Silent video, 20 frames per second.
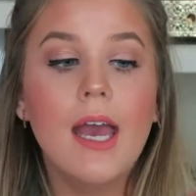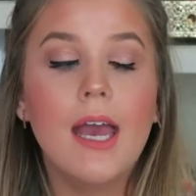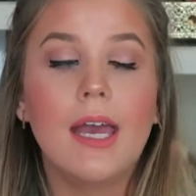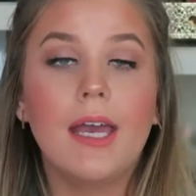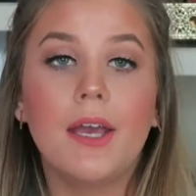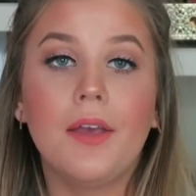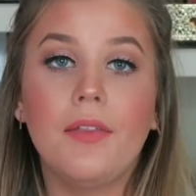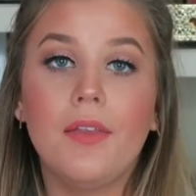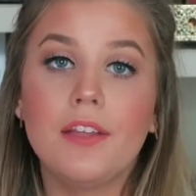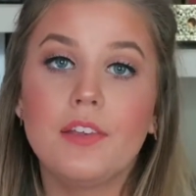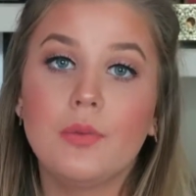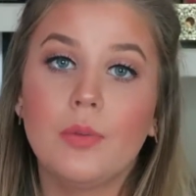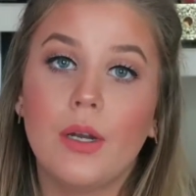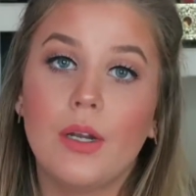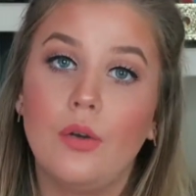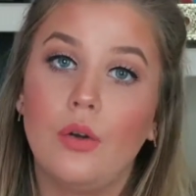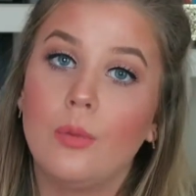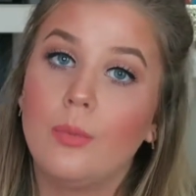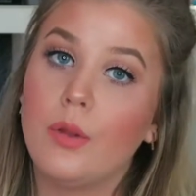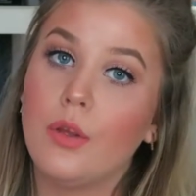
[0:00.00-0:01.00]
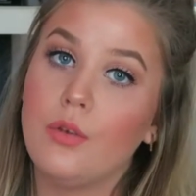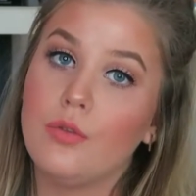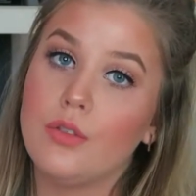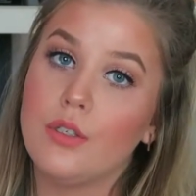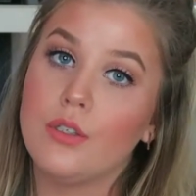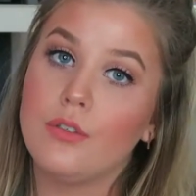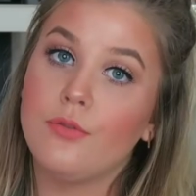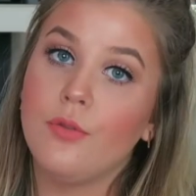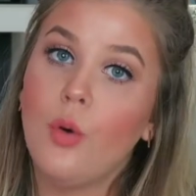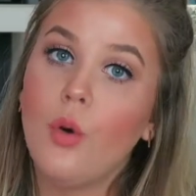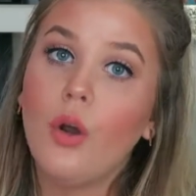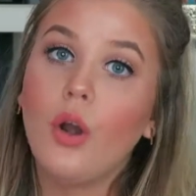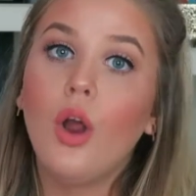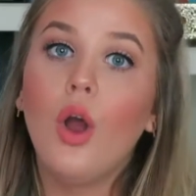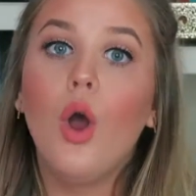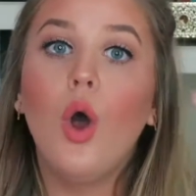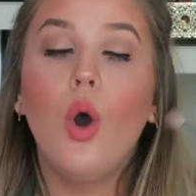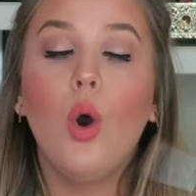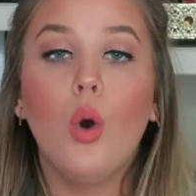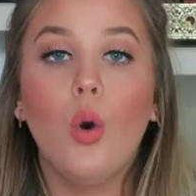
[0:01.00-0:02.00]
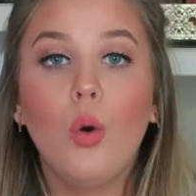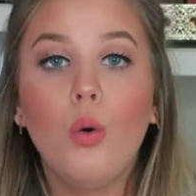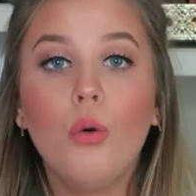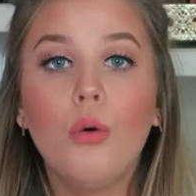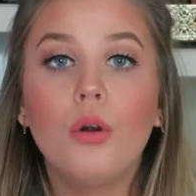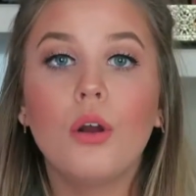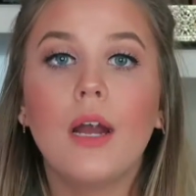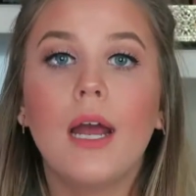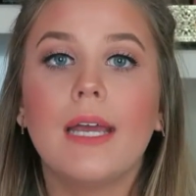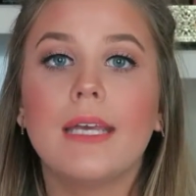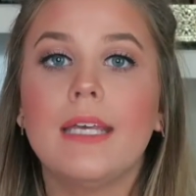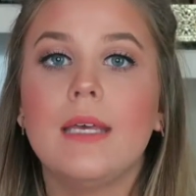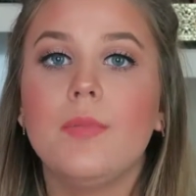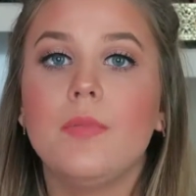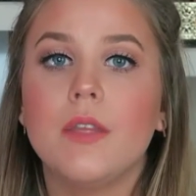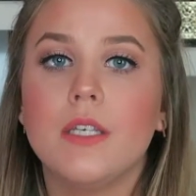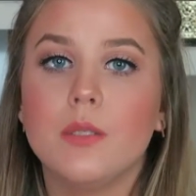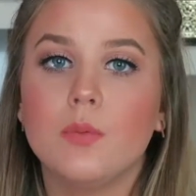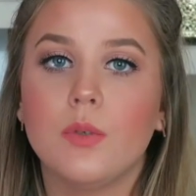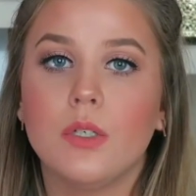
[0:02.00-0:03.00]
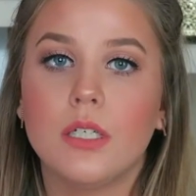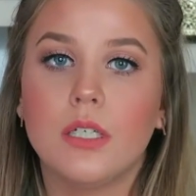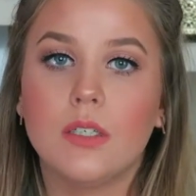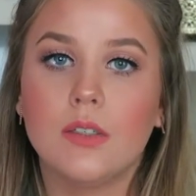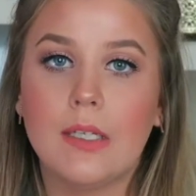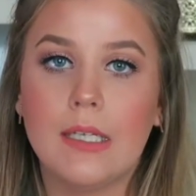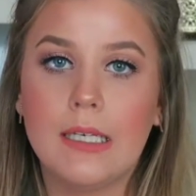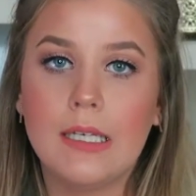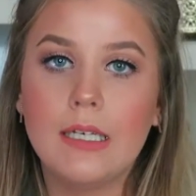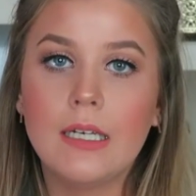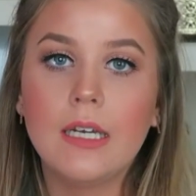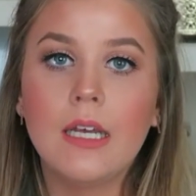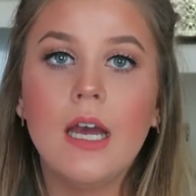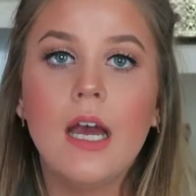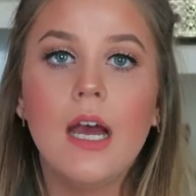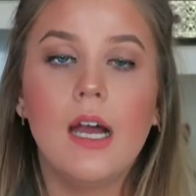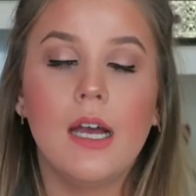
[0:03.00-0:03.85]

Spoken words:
and that's what I normally use this for. Or I keep this one clean,